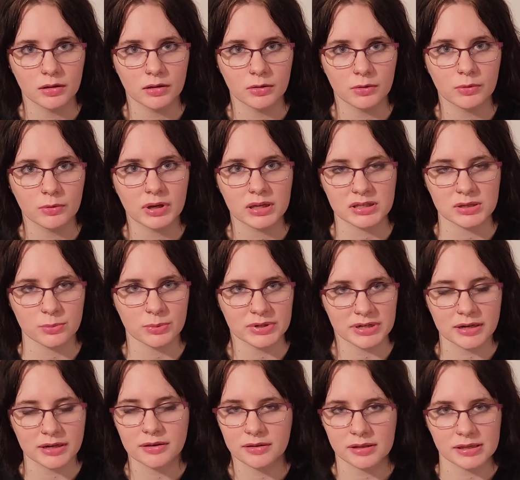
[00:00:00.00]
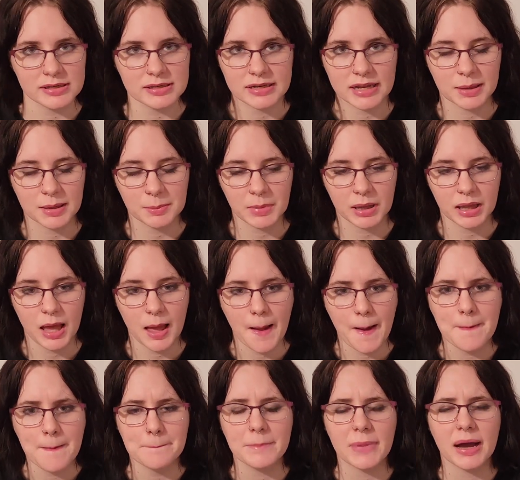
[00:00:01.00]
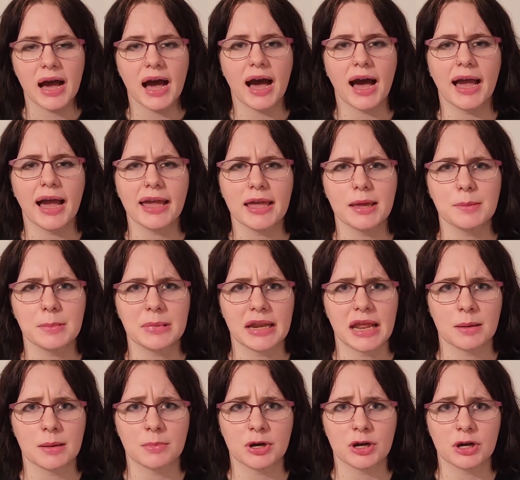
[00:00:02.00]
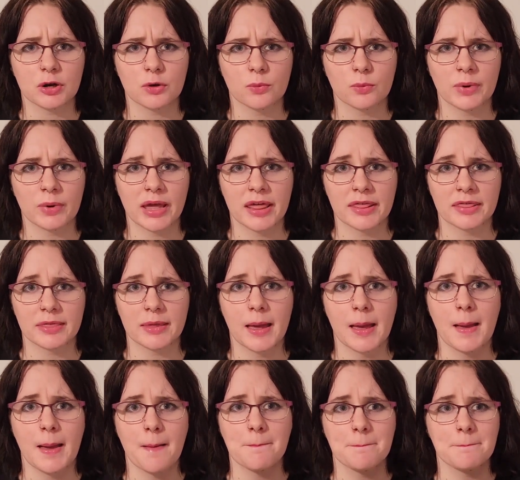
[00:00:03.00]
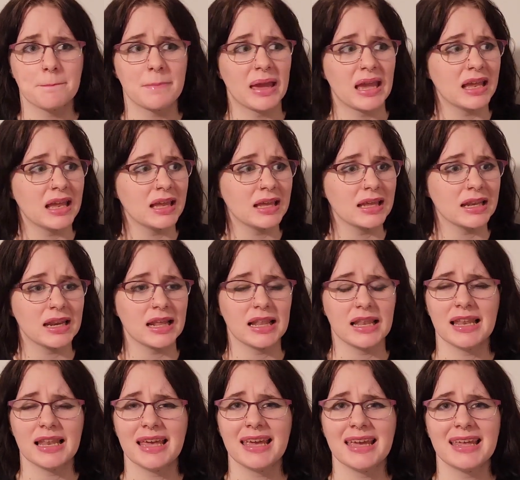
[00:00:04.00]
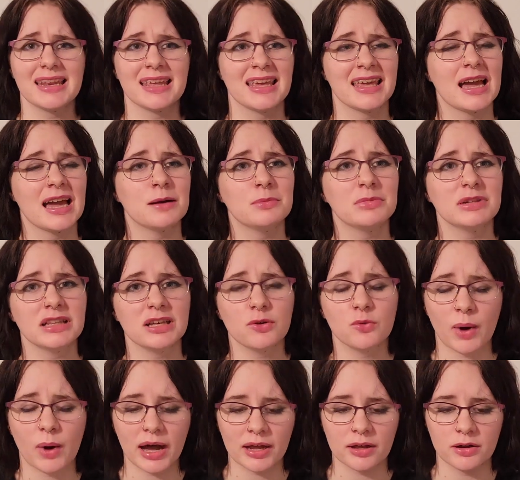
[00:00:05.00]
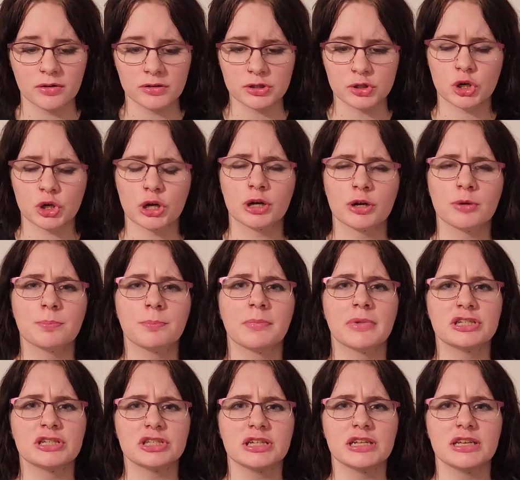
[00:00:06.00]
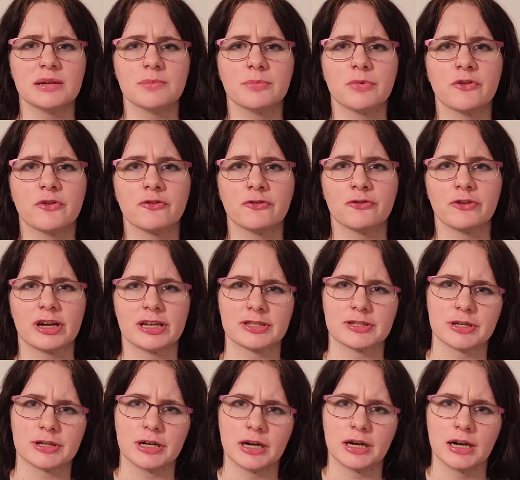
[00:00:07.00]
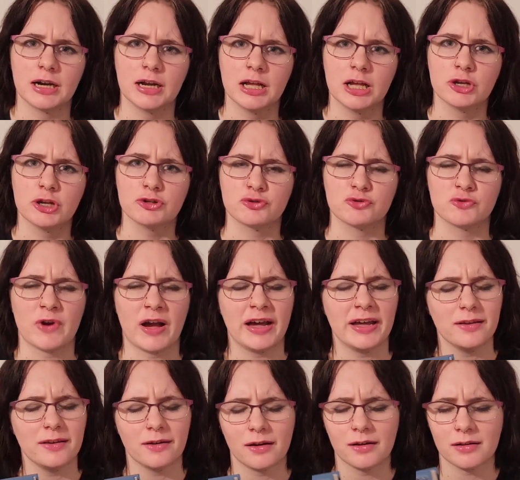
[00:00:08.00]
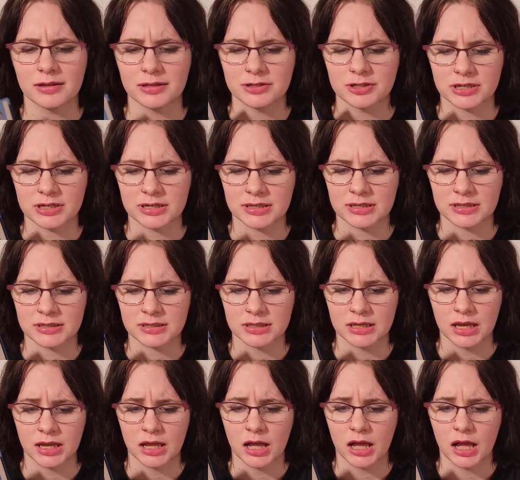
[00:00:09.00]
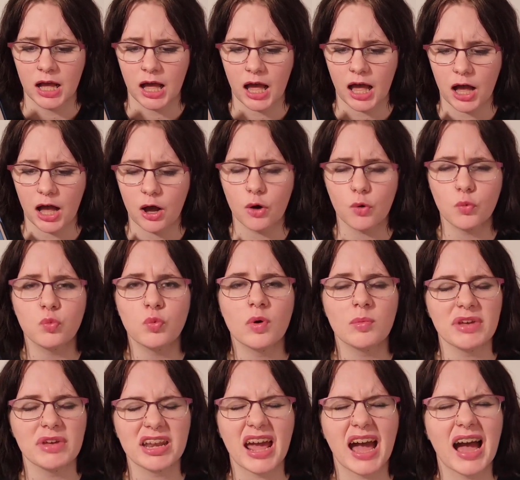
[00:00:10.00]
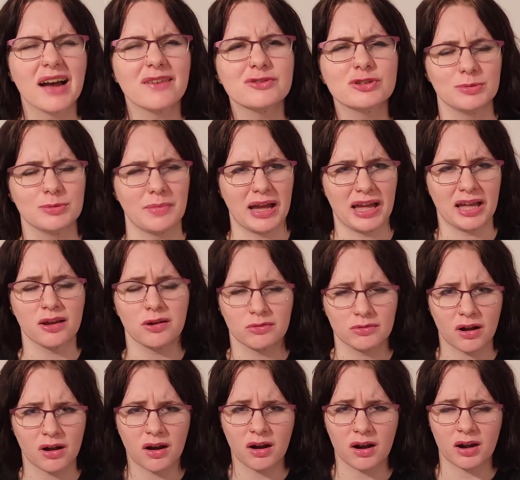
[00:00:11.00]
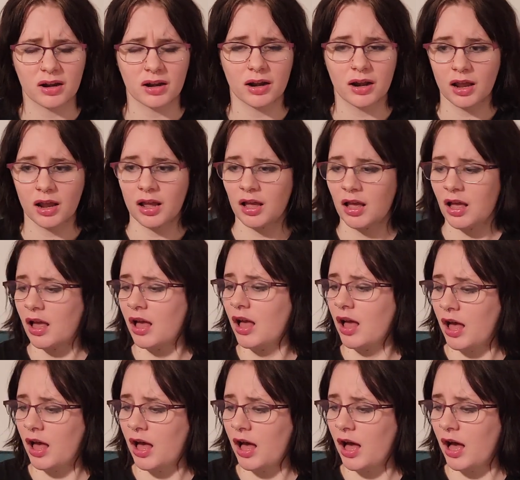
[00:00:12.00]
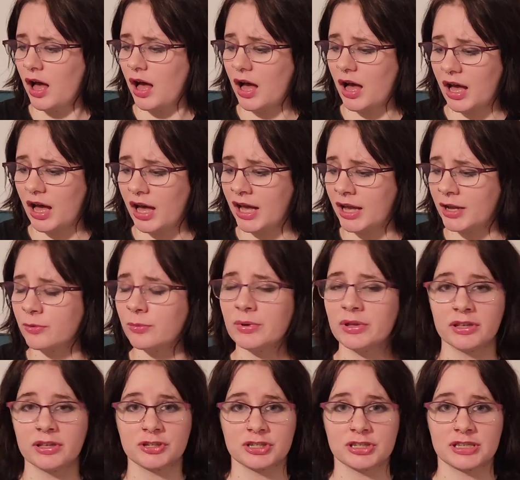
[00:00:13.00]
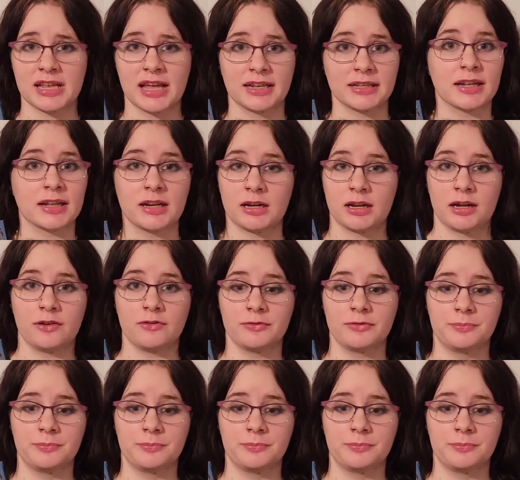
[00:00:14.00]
who has a ridiculous name, but I am enamored with main lady Emily Wilde, curmudgeon professor, dryadologist, woman after my own heart. I really just can't get enough.